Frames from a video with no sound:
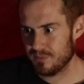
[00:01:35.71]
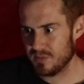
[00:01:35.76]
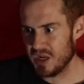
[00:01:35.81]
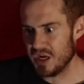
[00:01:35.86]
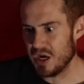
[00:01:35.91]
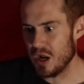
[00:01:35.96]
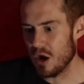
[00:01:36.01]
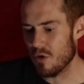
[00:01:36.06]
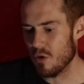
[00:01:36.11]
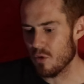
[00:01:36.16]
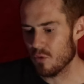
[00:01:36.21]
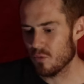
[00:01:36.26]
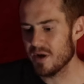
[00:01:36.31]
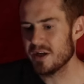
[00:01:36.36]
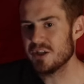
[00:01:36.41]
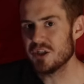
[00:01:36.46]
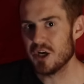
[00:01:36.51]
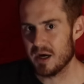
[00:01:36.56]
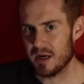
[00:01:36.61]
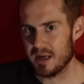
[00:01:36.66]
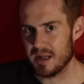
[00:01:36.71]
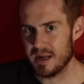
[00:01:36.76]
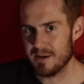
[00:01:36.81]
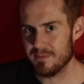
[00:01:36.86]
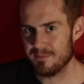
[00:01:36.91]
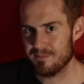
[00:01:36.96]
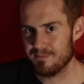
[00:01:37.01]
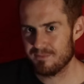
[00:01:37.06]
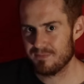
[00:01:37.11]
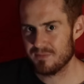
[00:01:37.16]
You know,
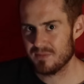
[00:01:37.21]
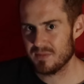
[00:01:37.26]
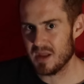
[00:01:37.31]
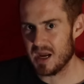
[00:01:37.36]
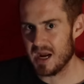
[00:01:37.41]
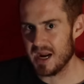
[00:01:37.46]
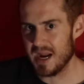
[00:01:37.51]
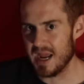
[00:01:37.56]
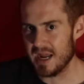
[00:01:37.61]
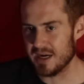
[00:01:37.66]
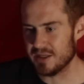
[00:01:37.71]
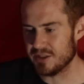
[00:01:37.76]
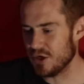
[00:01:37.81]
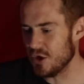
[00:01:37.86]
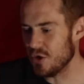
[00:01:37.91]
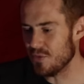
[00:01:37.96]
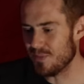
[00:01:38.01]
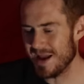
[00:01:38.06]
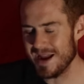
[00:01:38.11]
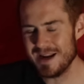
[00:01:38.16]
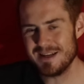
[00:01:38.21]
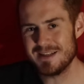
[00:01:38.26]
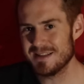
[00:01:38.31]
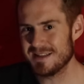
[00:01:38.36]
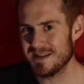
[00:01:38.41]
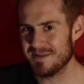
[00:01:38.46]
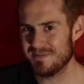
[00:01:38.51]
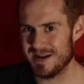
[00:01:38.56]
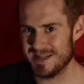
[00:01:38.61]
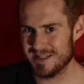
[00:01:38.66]
originally, I had two
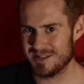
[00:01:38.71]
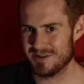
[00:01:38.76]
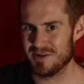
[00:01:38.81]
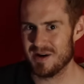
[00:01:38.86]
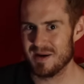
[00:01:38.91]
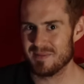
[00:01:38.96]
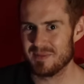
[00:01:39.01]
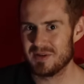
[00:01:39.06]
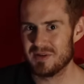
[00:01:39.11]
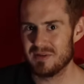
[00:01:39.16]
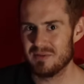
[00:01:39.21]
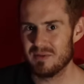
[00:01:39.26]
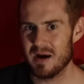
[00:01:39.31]
pages in my script